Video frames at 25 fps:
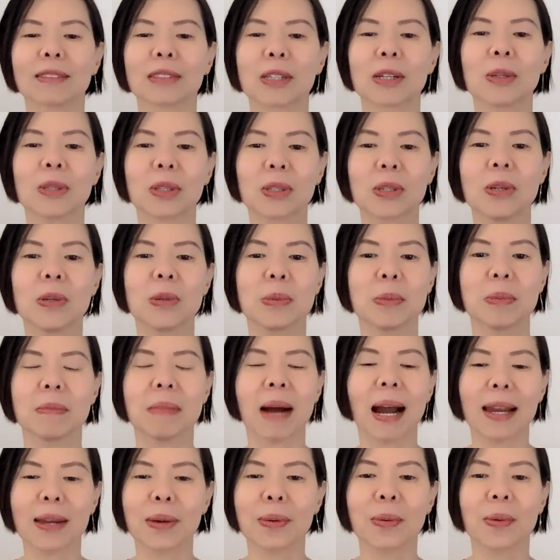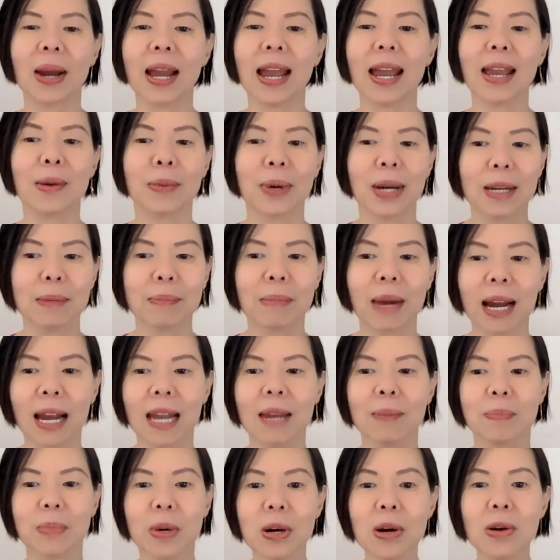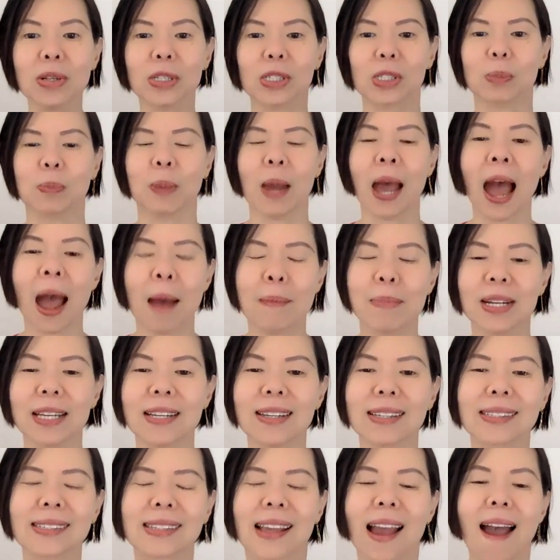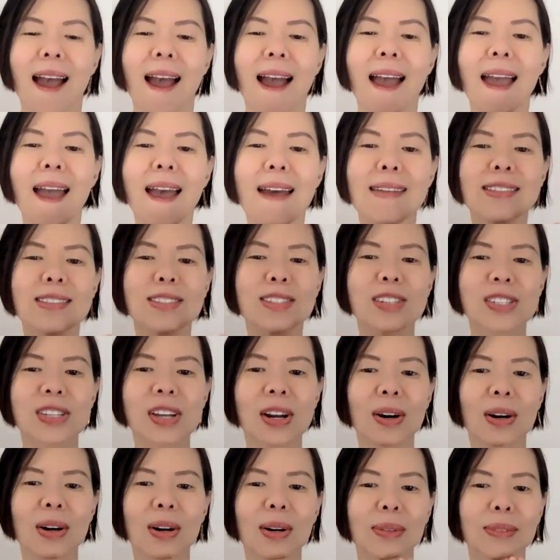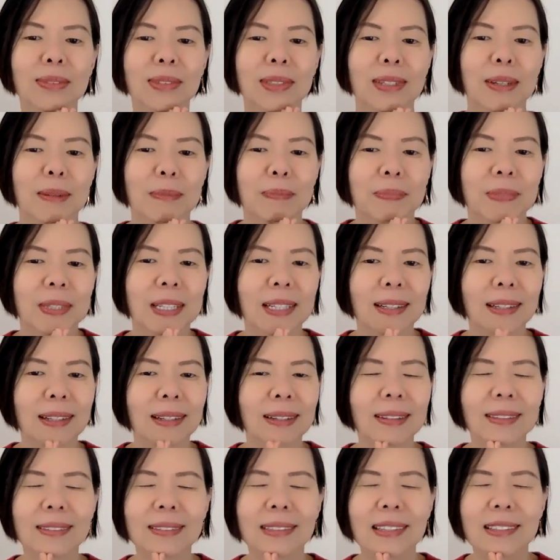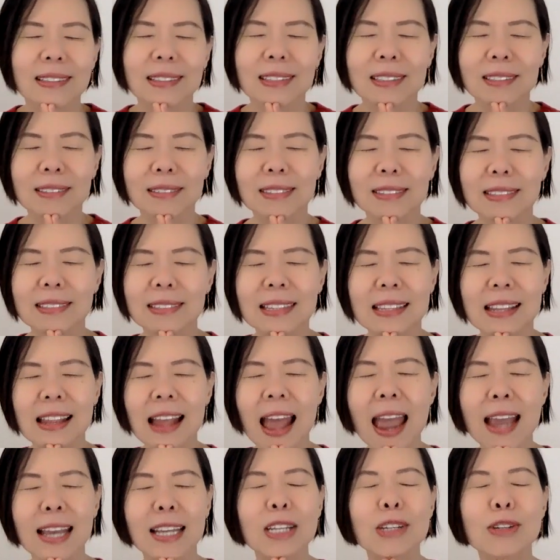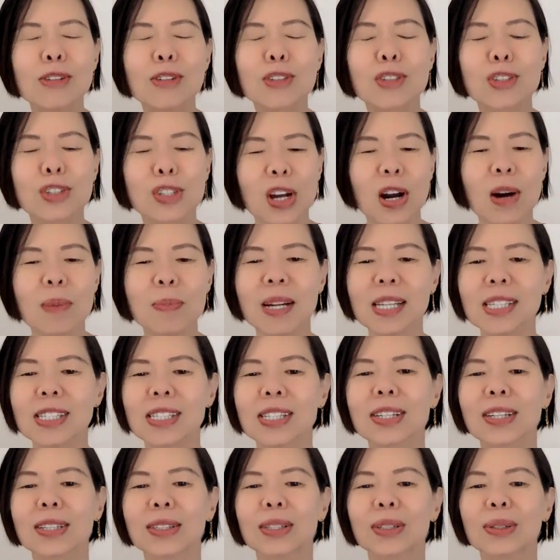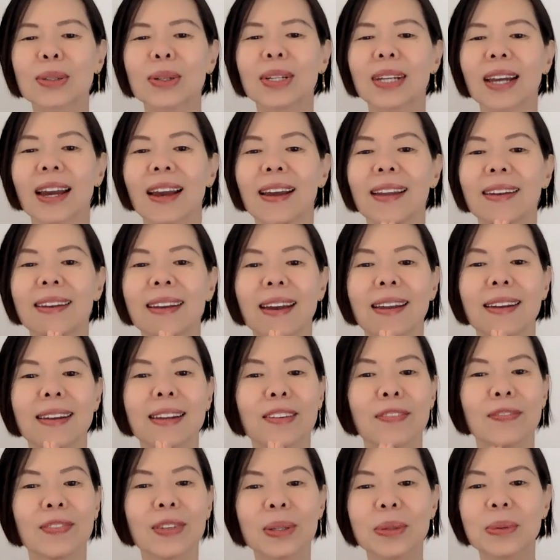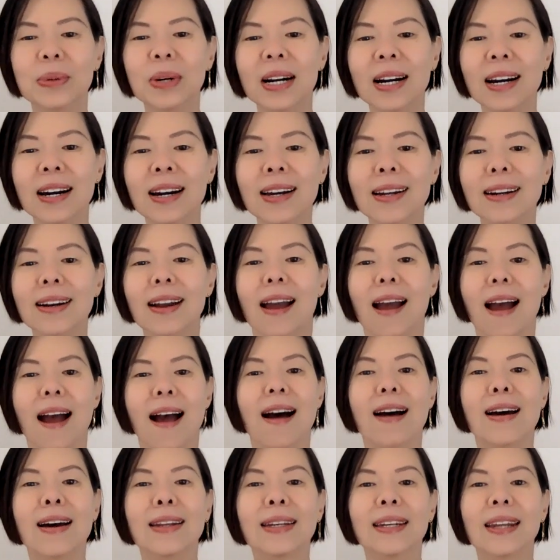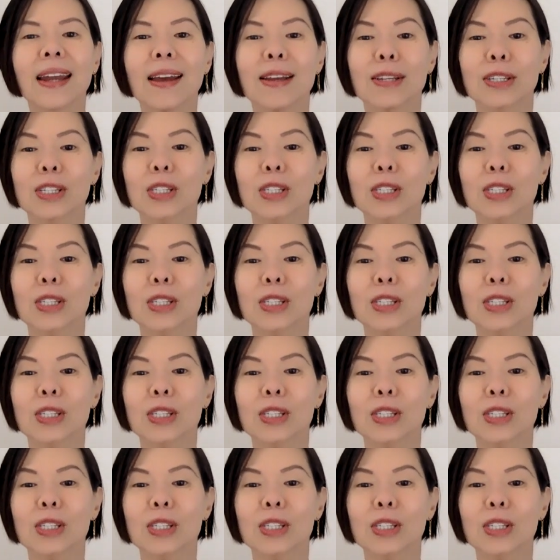to my way when my book's published. And so the thank you so much, Gertrude. And if you are an